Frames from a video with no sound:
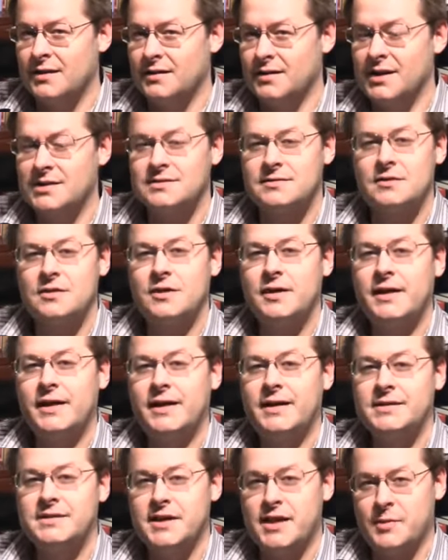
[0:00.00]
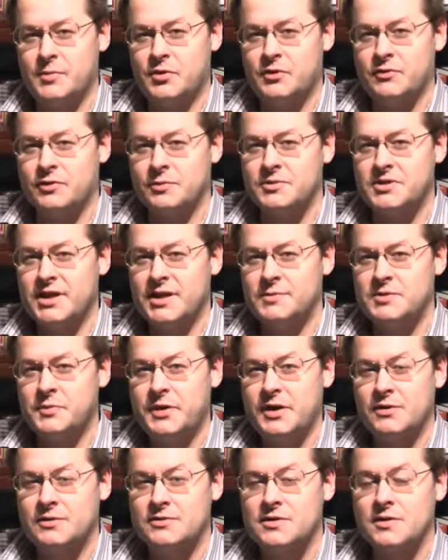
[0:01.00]
Let's look at an example from Sam's
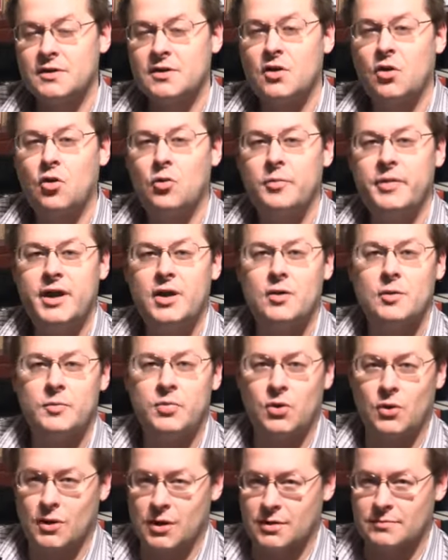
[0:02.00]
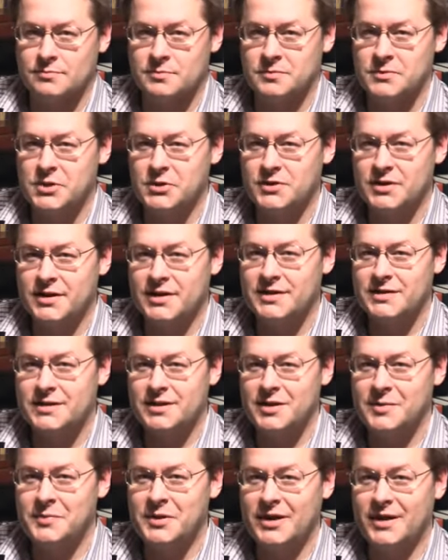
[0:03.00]
appearance on the Colbert Report, using this
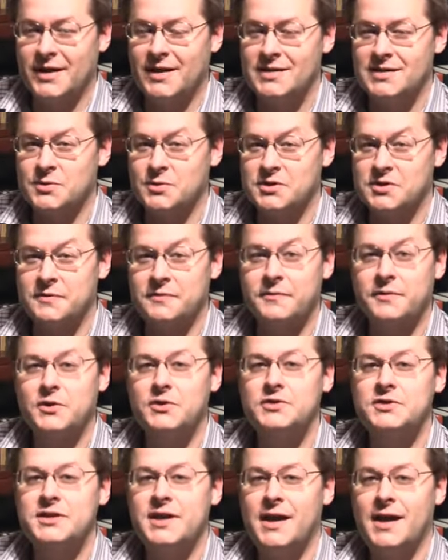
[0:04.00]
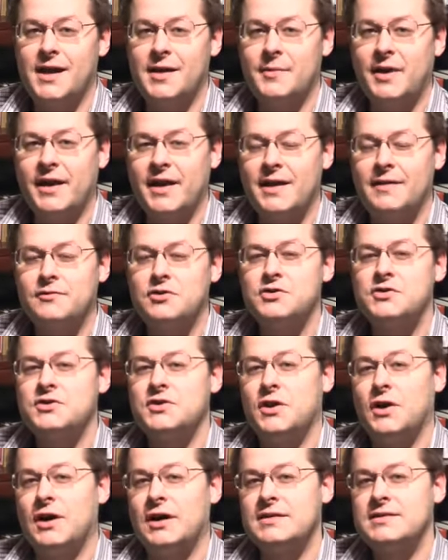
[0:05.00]
clip because it was the first time I ever
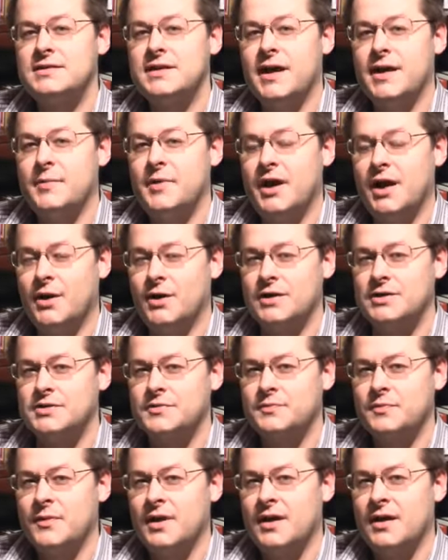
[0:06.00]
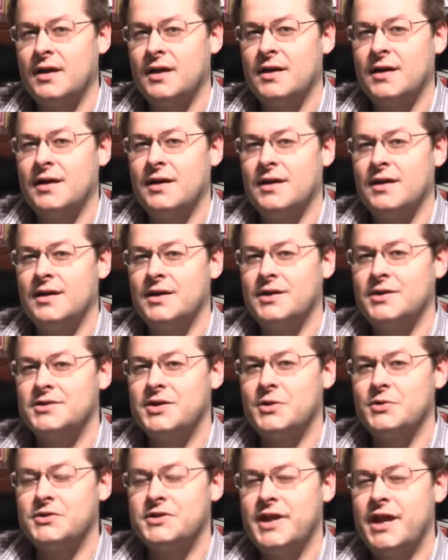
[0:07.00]
saw Sam Harris.
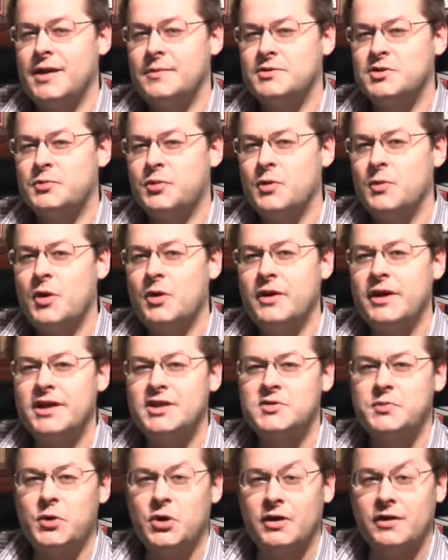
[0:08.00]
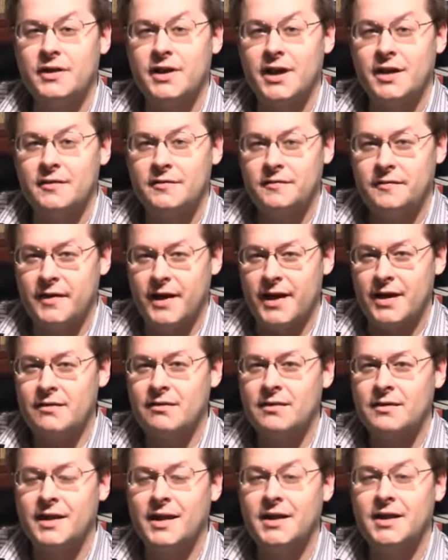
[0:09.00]
So Sam's promoting his book, The End of
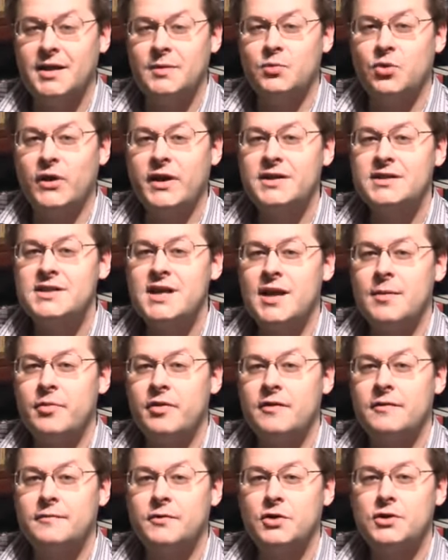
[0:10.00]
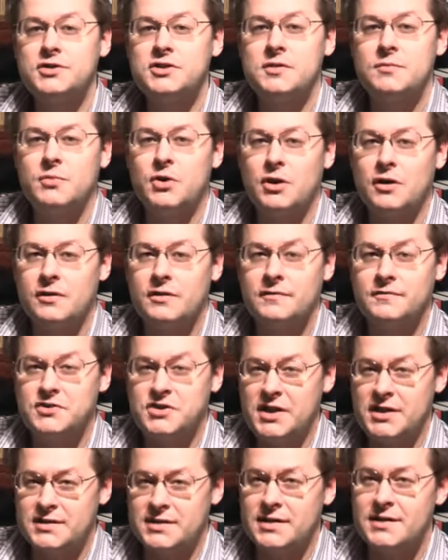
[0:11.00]
Faith, and he brings up the virgin birth of
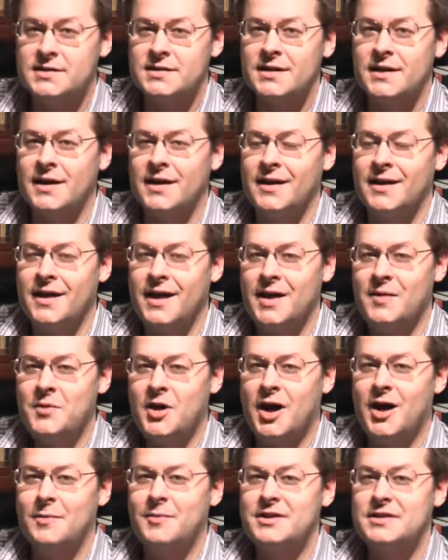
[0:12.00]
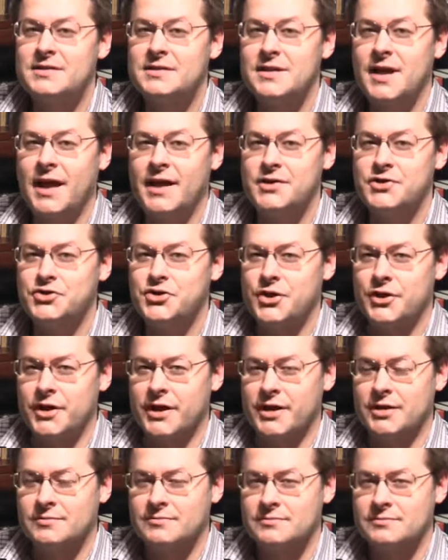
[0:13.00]
Jesus and Muhammad's night
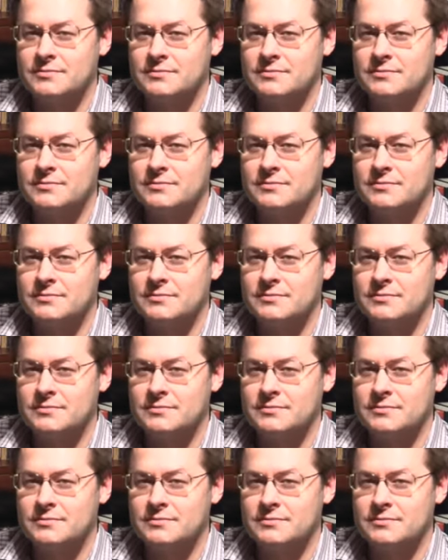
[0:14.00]
journey.